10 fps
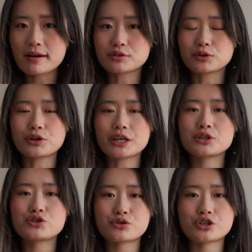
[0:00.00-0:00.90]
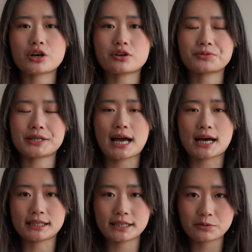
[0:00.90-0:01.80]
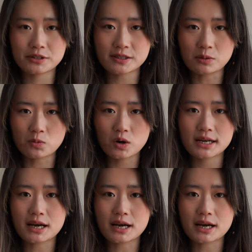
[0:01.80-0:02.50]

I was looking to share a reality with someone.